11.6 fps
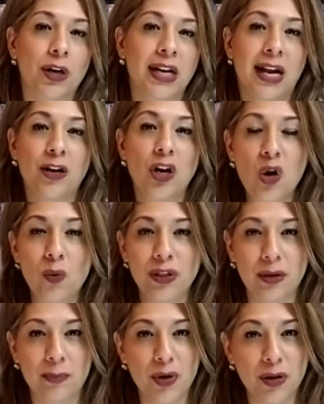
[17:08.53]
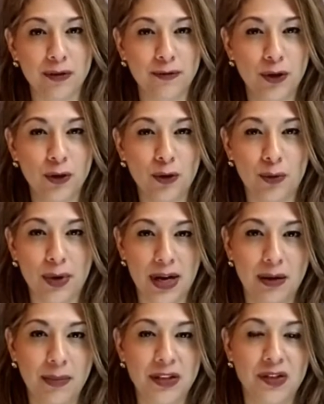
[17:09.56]
and I know what the book of
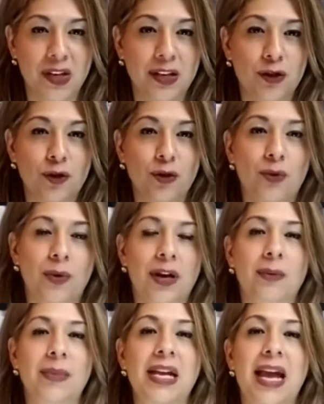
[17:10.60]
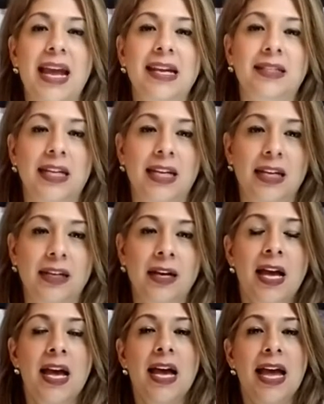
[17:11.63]
Deuteronomy says, Deuteronomy 18,
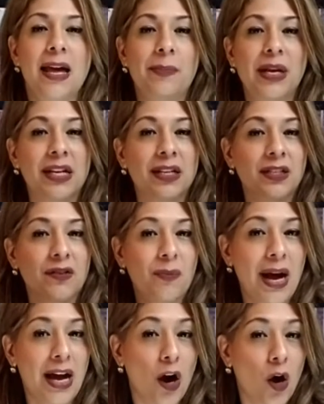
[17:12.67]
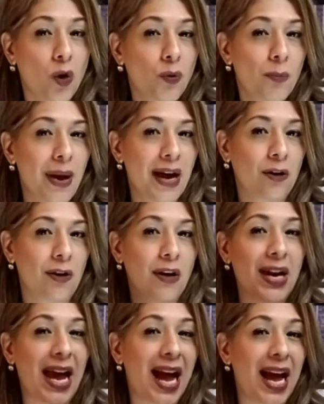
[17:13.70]
and because of my own
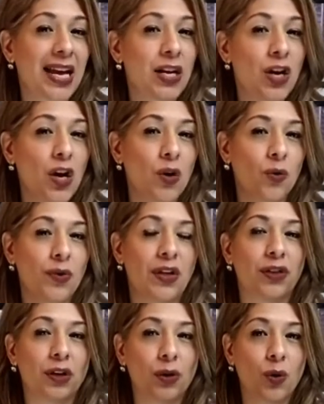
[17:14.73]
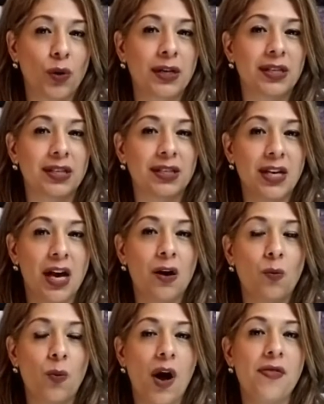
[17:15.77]
background, I know that the Lord does
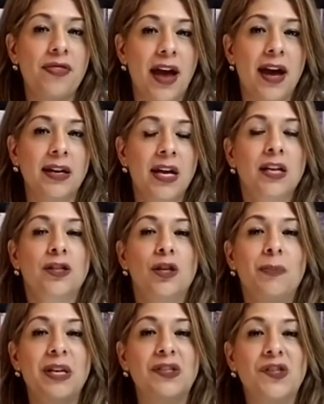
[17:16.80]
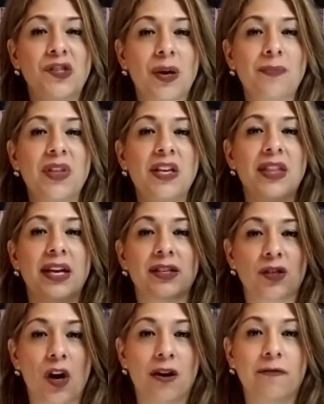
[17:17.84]
not want that to be something that
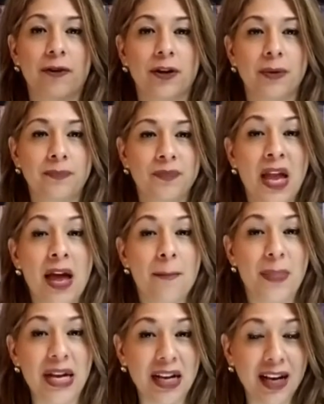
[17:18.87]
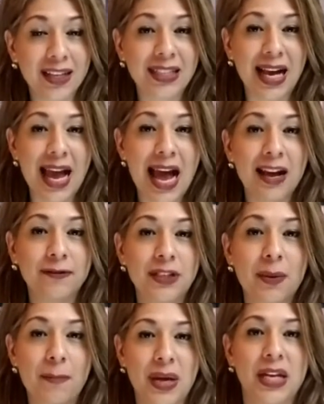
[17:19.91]
is offered. Because I have
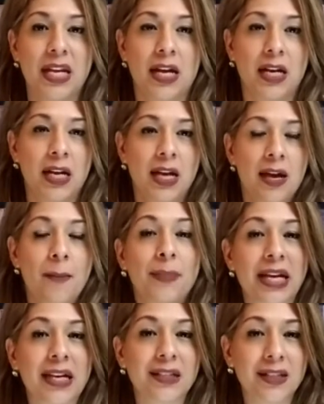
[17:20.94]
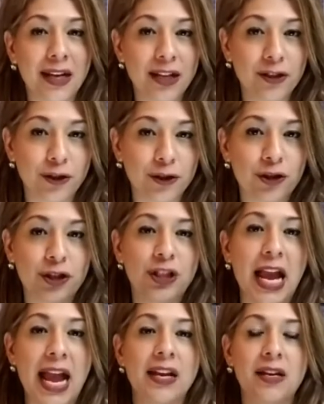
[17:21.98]
dominion, because I
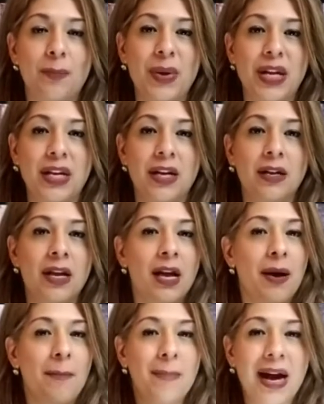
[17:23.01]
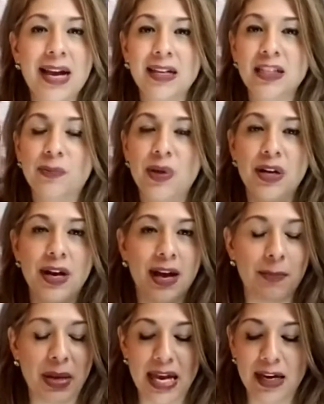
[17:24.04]
understand dominion, my husband and I
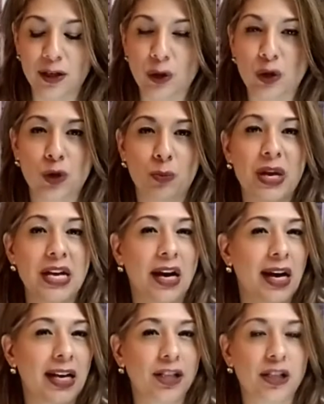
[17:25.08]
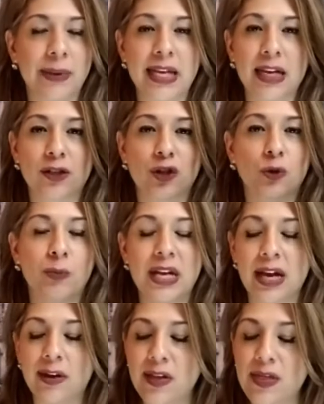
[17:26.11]
began to speak out. I just began to speak
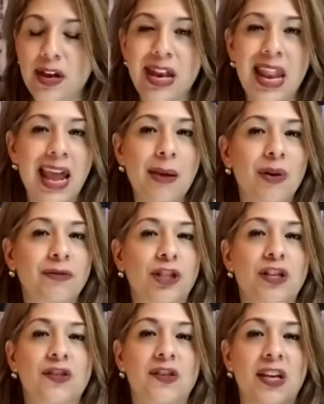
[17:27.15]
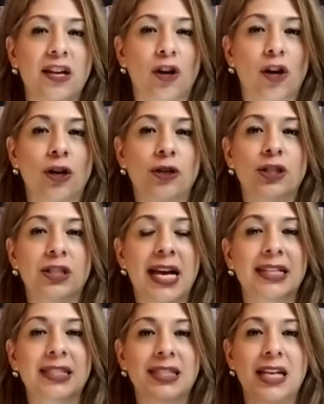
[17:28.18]
out in the name of Jesus. I cursed
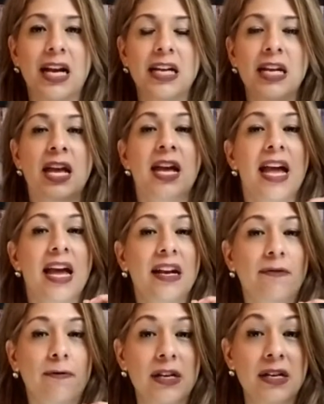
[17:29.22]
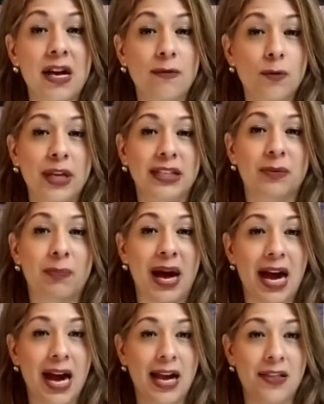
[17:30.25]
that sign and every devil that's
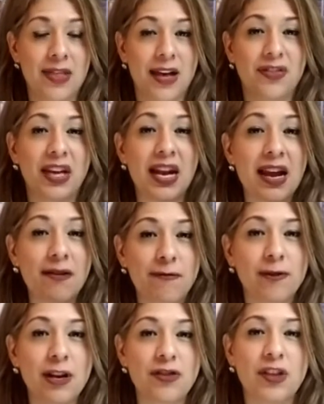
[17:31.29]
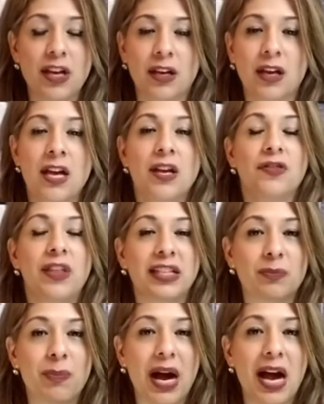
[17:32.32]
behind that, that everything
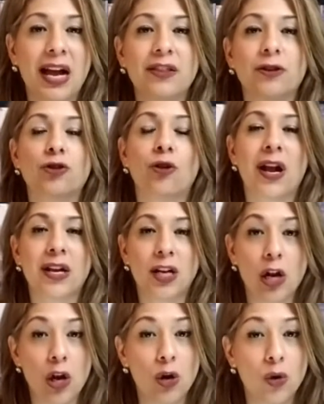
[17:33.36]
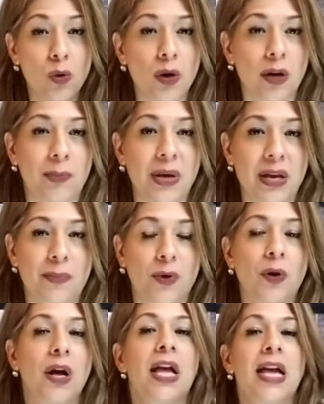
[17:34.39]
that's behind there trying to lure
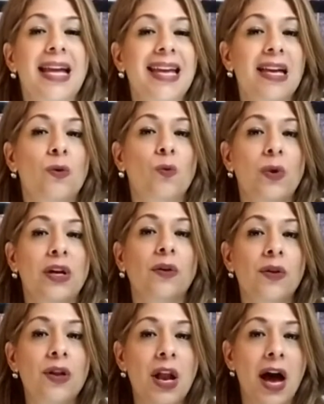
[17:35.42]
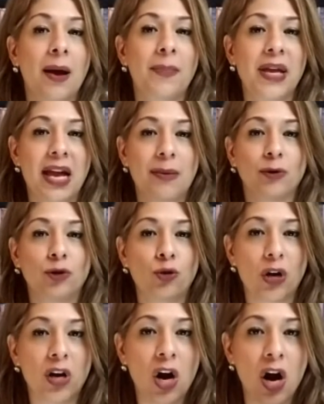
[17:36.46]
people, it will not be able to
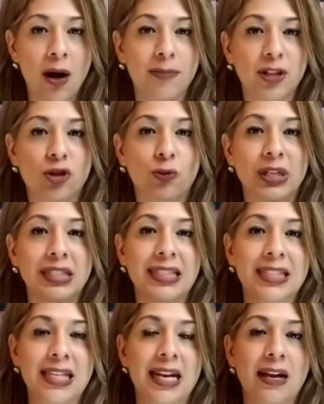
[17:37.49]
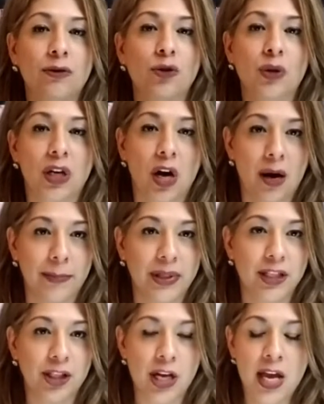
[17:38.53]
accomplish what it's set out to
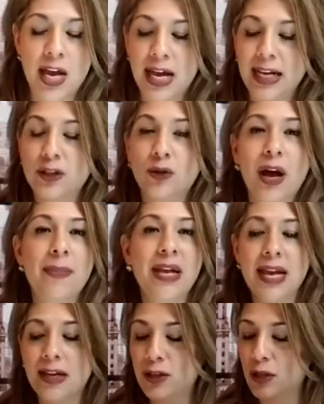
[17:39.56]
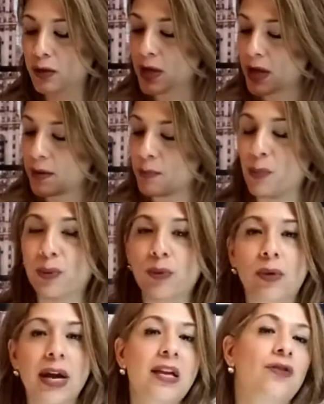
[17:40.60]
accomplish. And so I began to
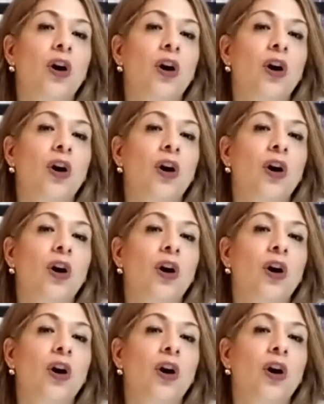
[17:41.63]
break the